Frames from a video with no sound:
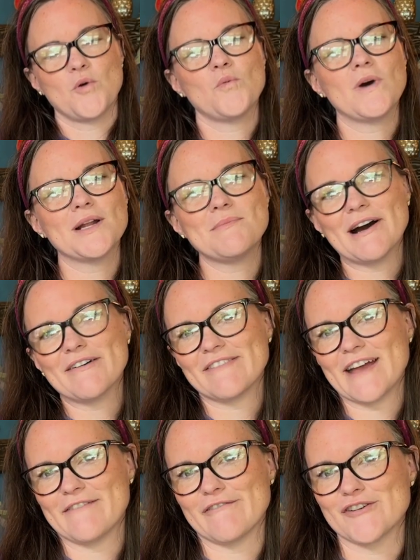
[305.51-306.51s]
What about
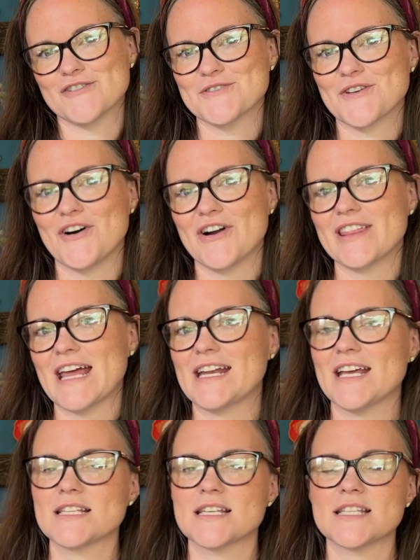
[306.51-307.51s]
favors? Are they
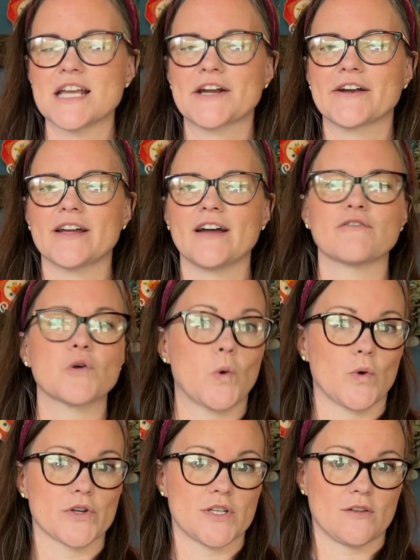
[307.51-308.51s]
necessary? Of
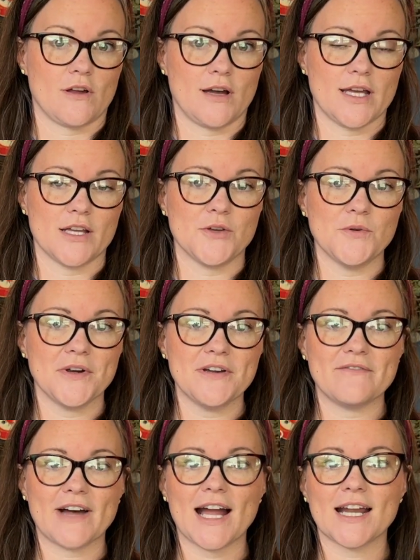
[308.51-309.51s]
course not. You are
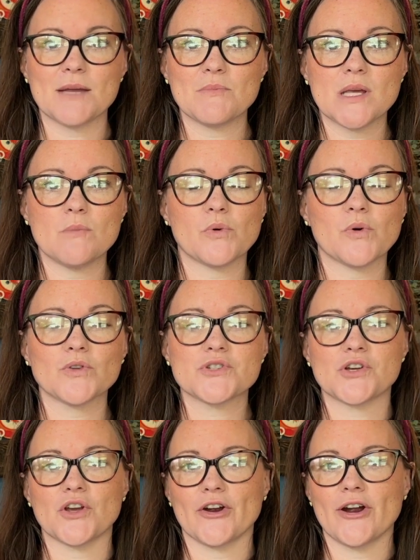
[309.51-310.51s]
inviting people to
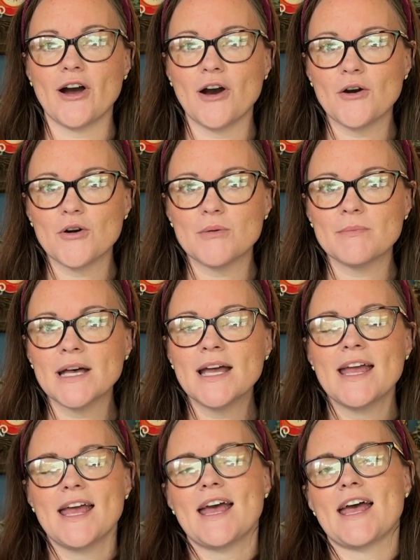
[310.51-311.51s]
your home
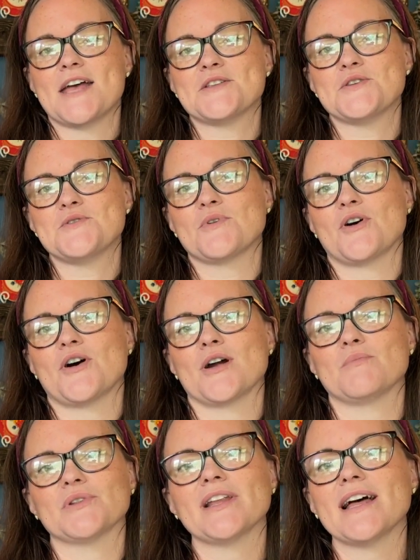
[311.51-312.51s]
and you are
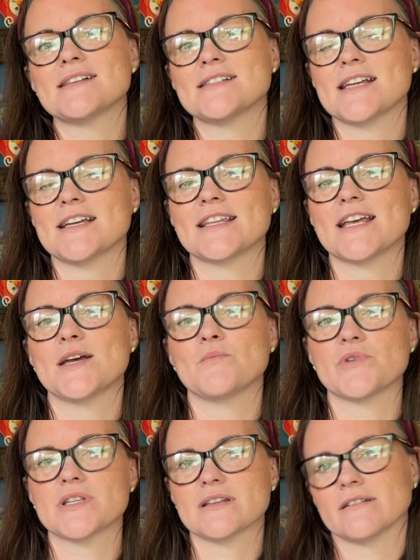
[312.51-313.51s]
blessing them
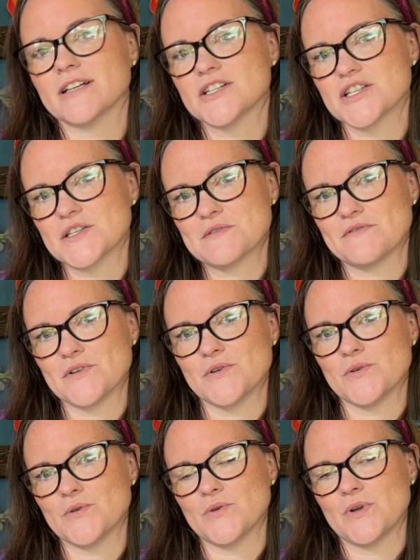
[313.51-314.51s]
with delicious
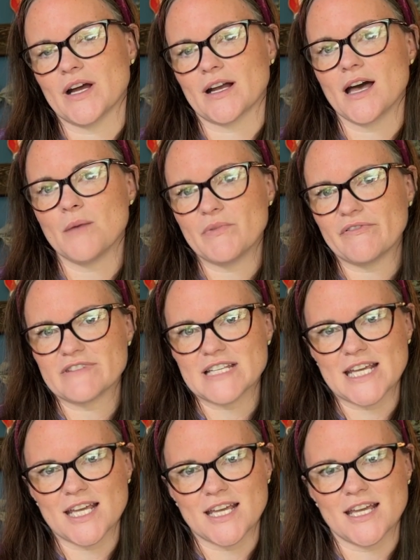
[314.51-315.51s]
food, a cup of
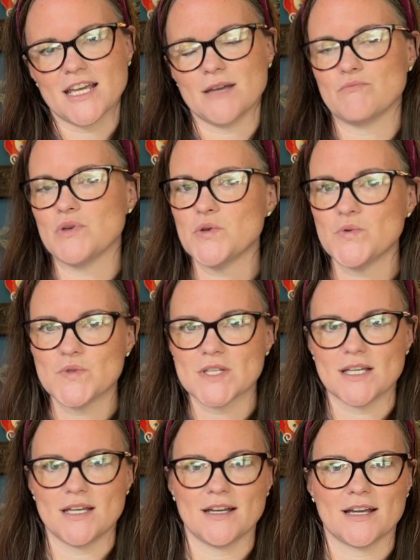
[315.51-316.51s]
tea,
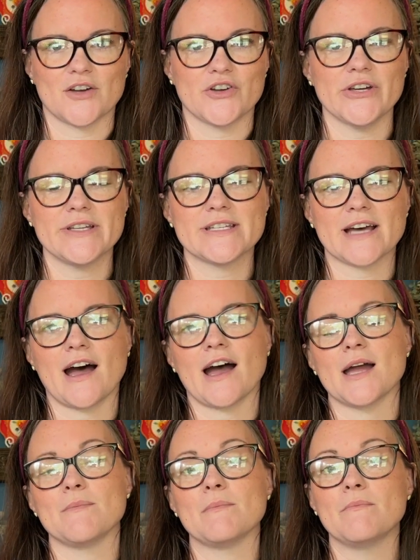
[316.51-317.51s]
music, a good
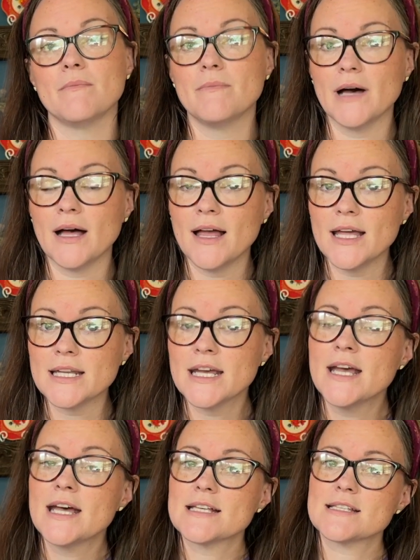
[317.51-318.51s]
time. But
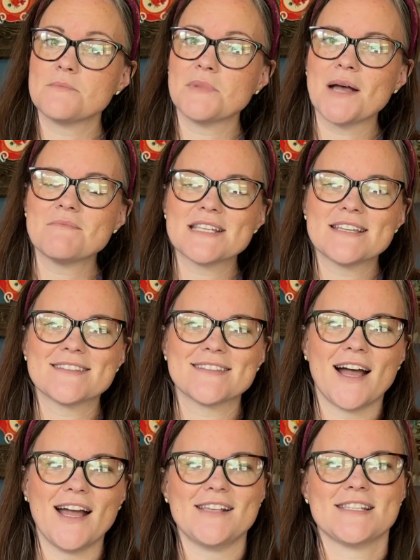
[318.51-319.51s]
sometimes it's
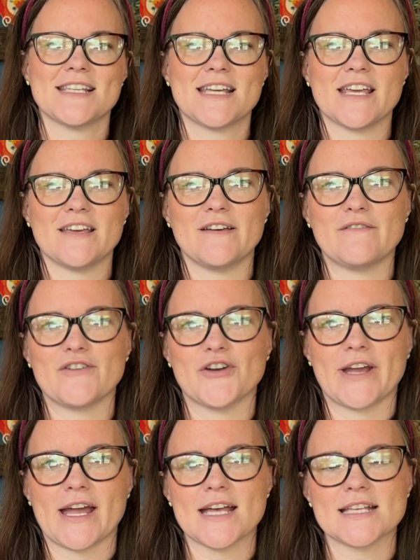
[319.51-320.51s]
nice to give your
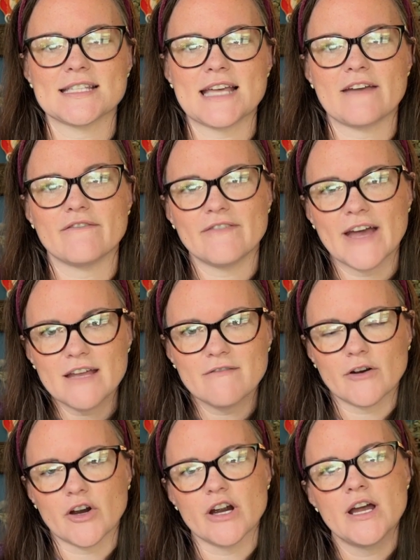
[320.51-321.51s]
guests a
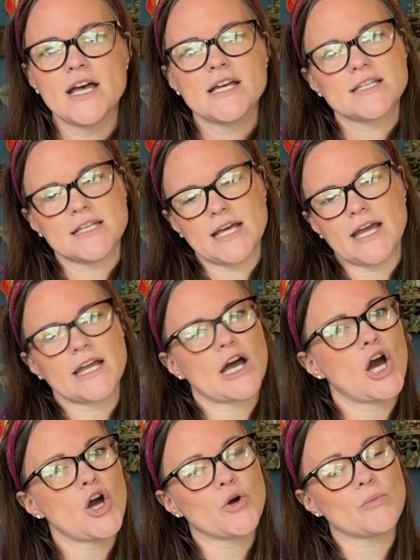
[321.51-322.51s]
favor to take
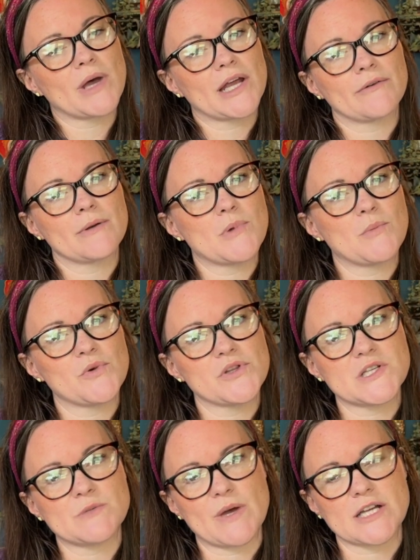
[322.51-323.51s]
home and remember the
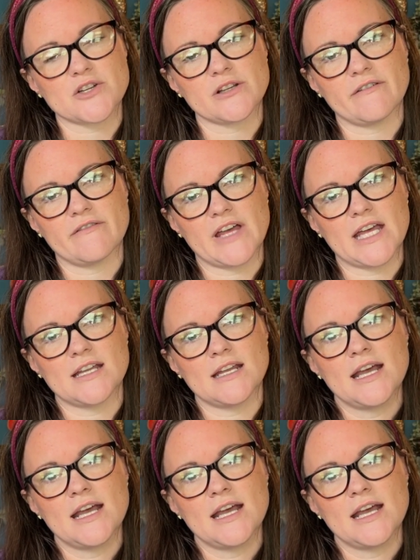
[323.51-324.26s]
special event.